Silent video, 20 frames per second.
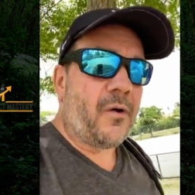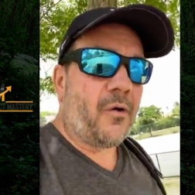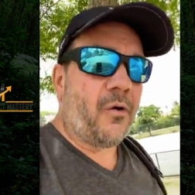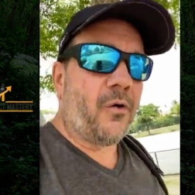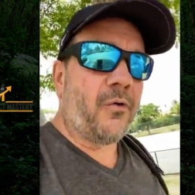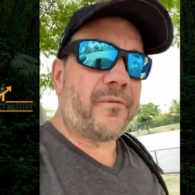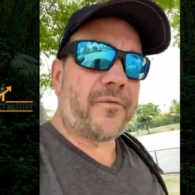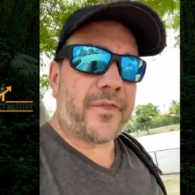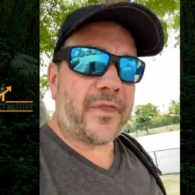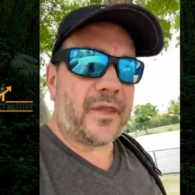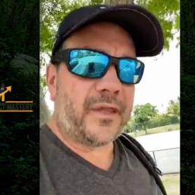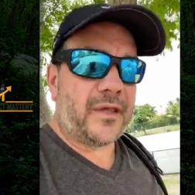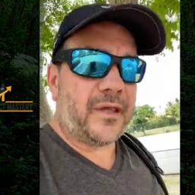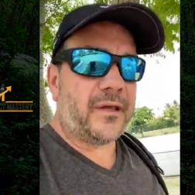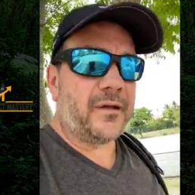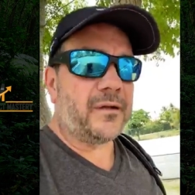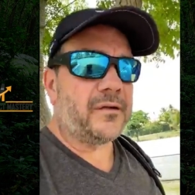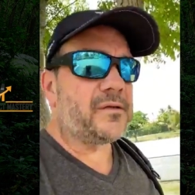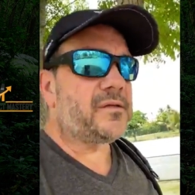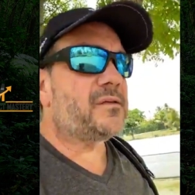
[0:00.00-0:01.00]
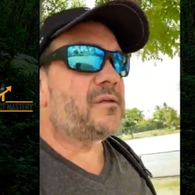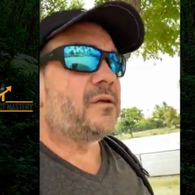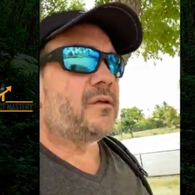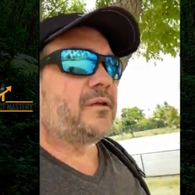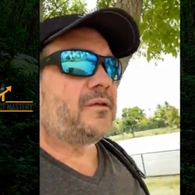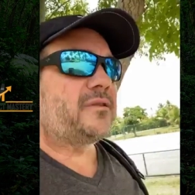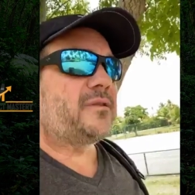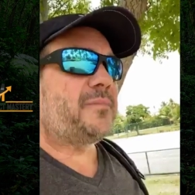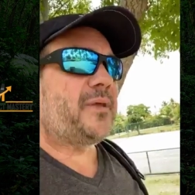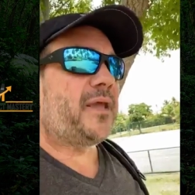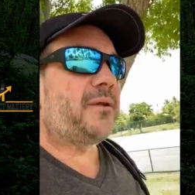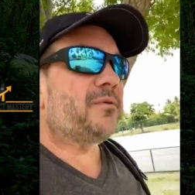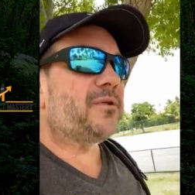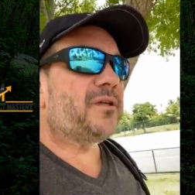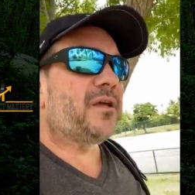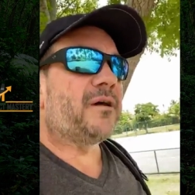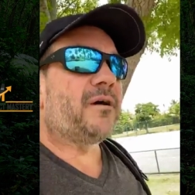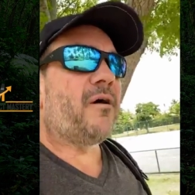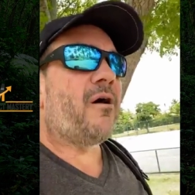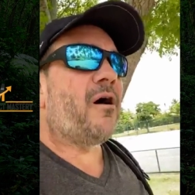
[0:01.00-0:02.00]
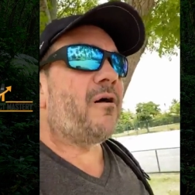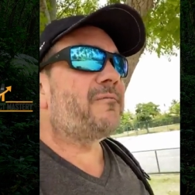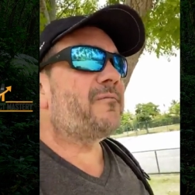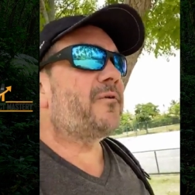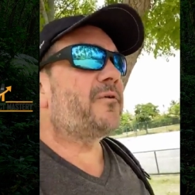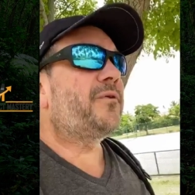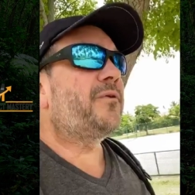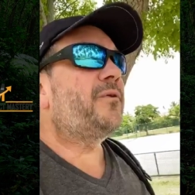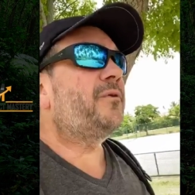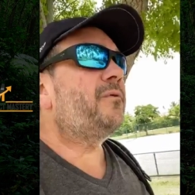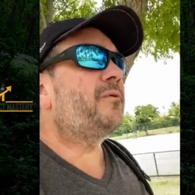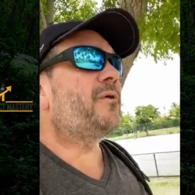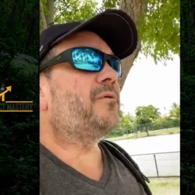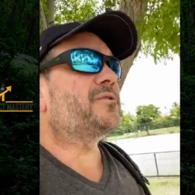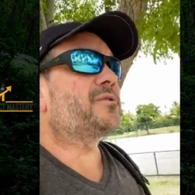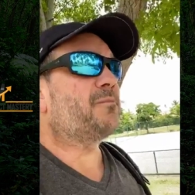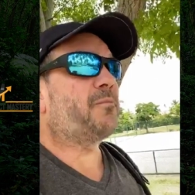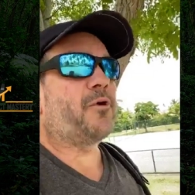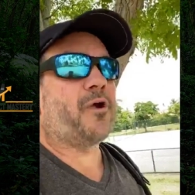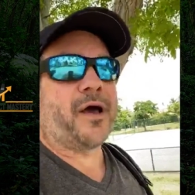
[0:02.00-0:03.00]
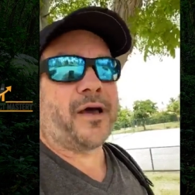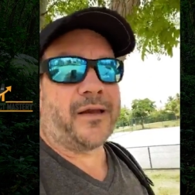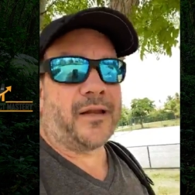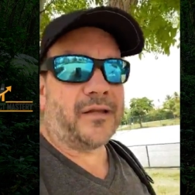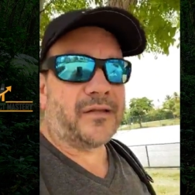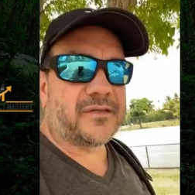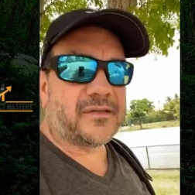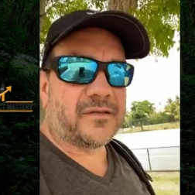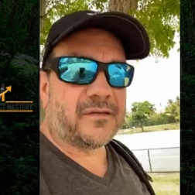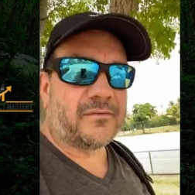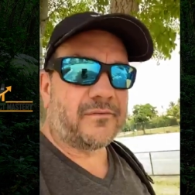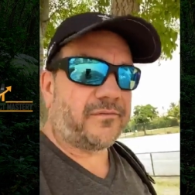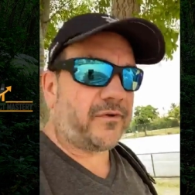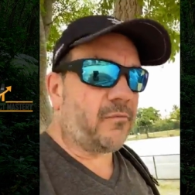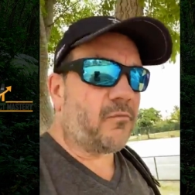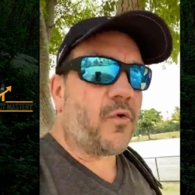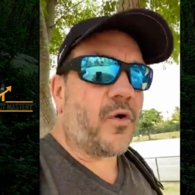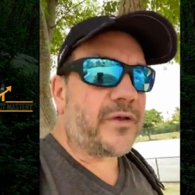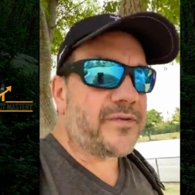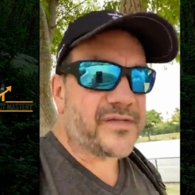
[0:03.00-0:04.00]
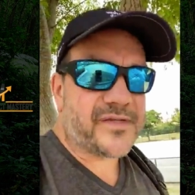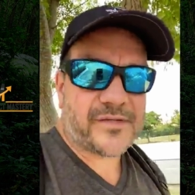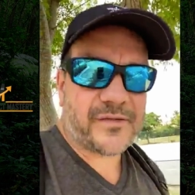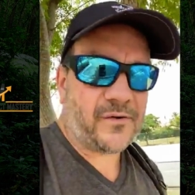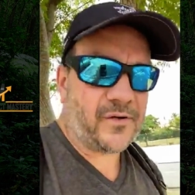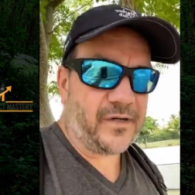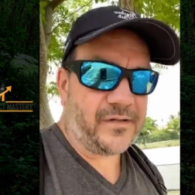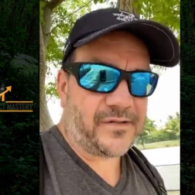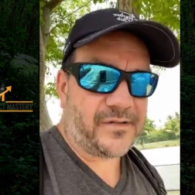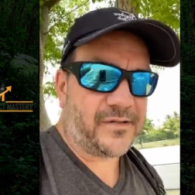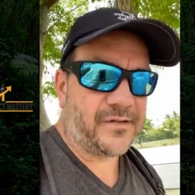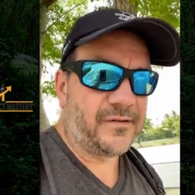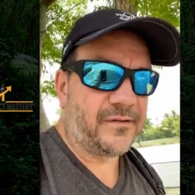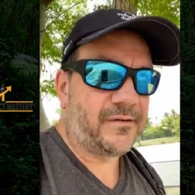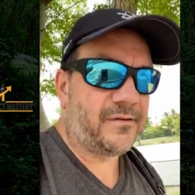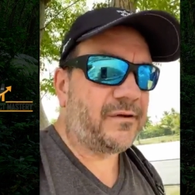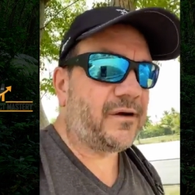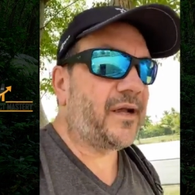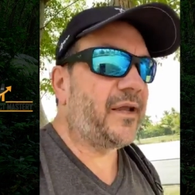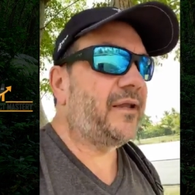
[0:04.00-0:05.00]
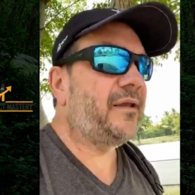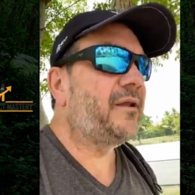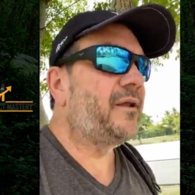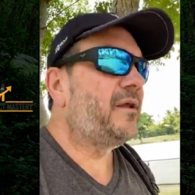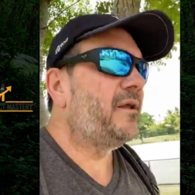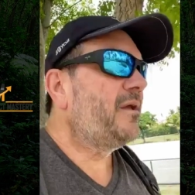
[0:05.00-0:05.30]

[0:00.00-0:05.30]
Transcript: over the years to be able to offer you those products from one source, right?